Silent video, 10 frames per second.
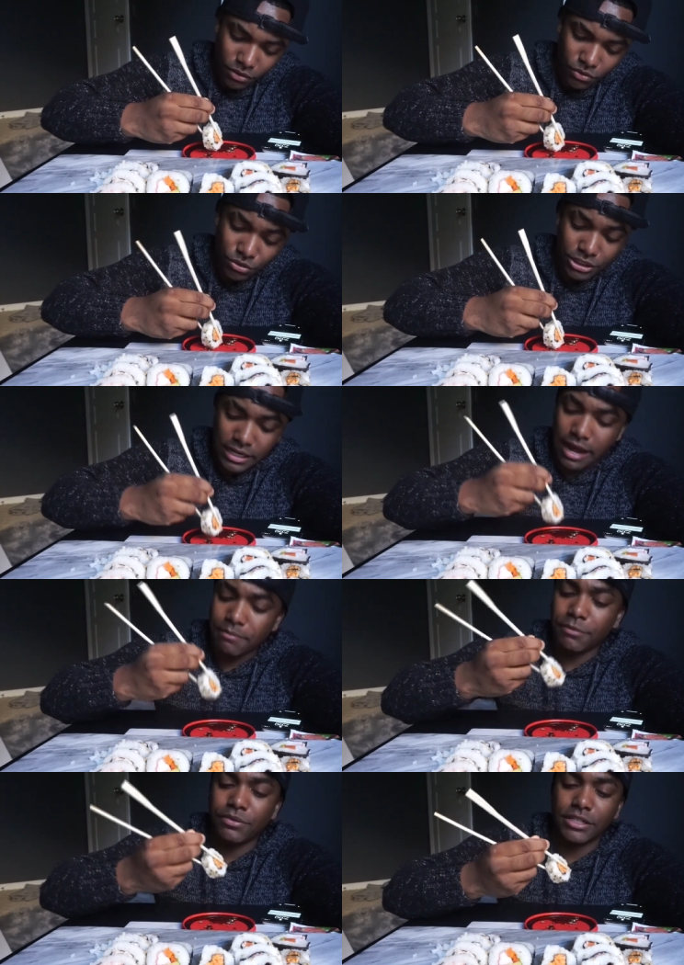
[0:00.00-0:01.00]
who should not
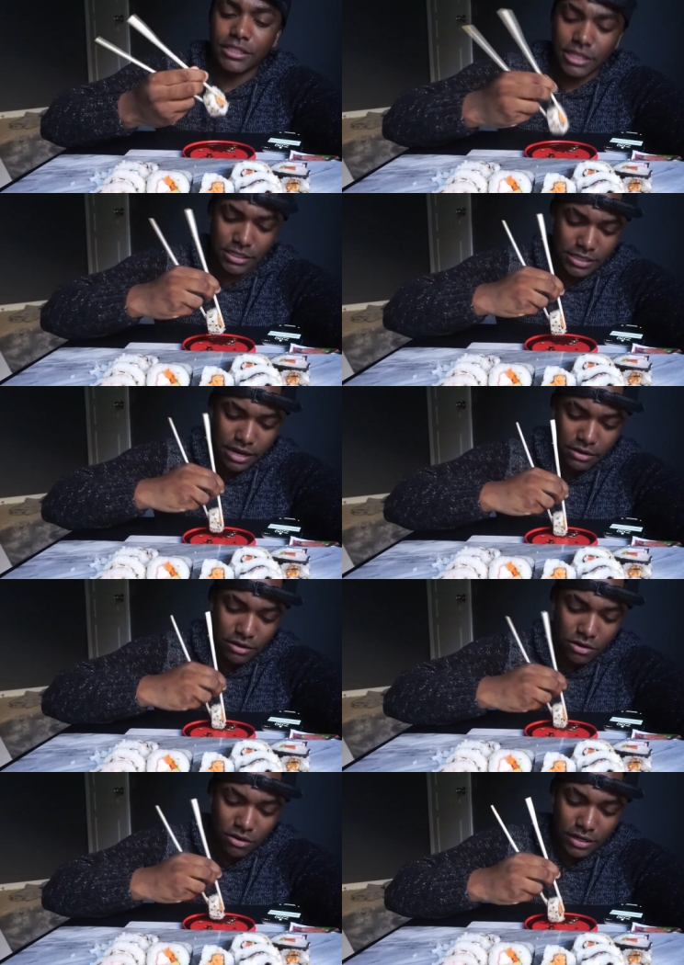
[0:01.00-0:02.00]
be putting each other down at
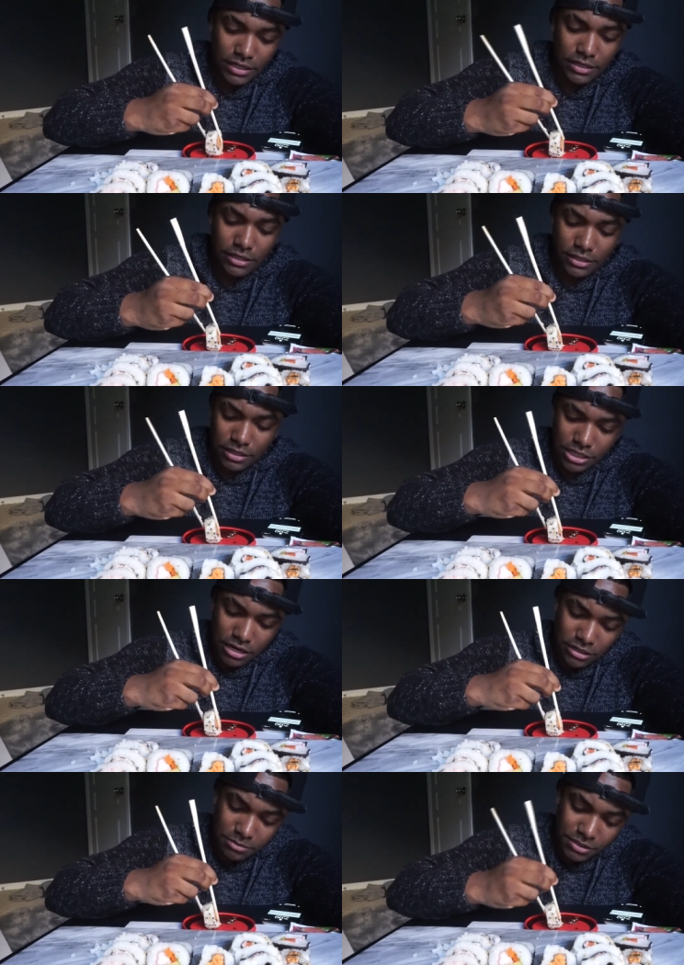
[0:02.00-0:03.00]
all. And, and
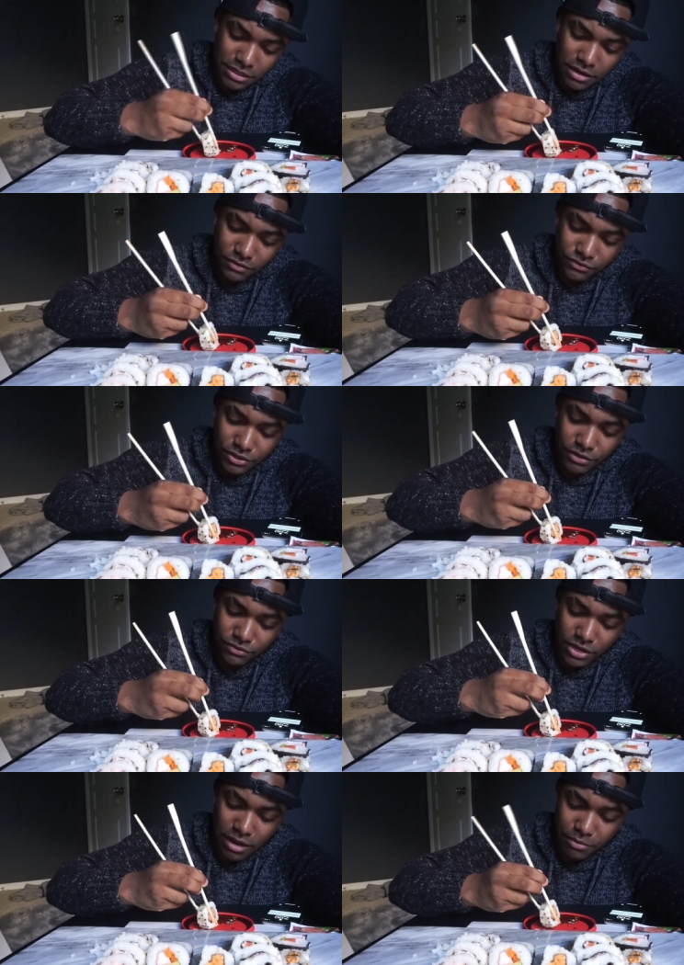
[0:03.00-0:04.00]
shout out to B Loves for,
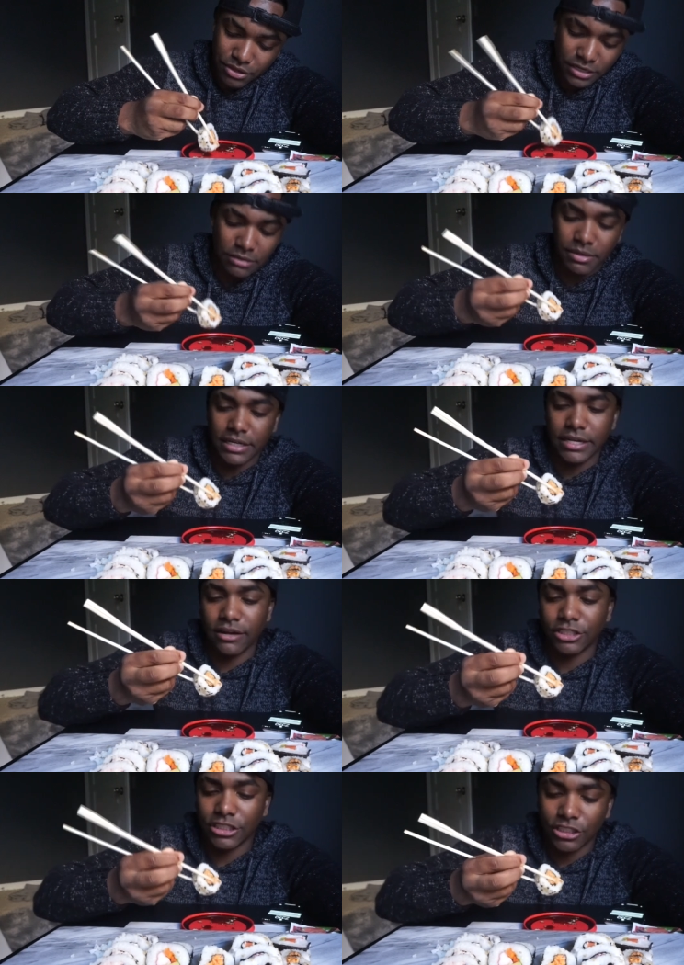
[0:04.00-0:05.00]
for not putting anybody
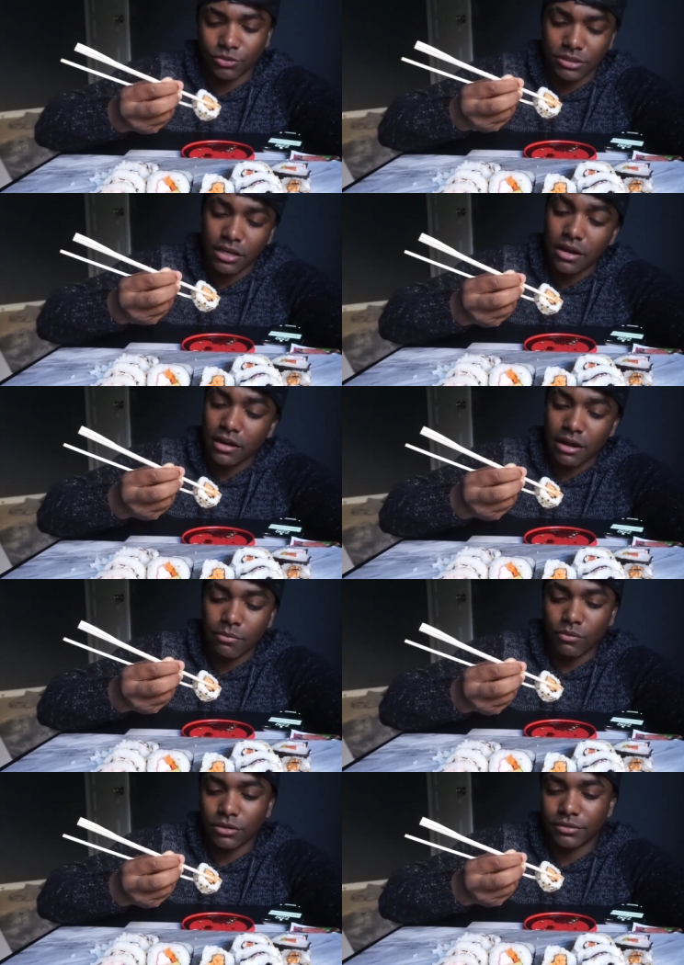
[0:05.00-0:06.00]
down. She just was
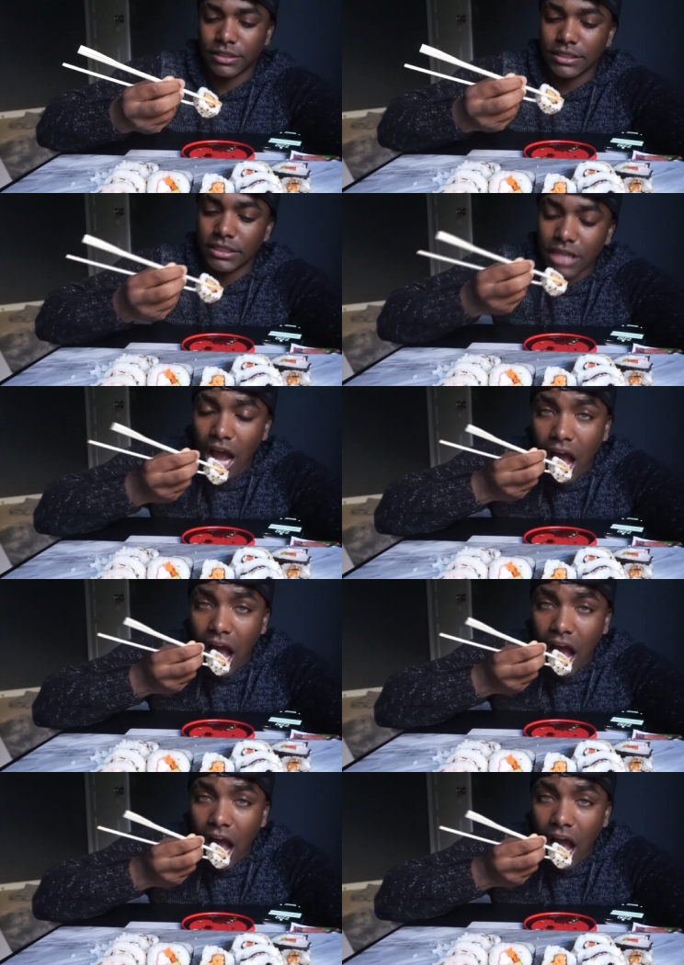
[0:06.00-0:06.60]
coming with the receipts.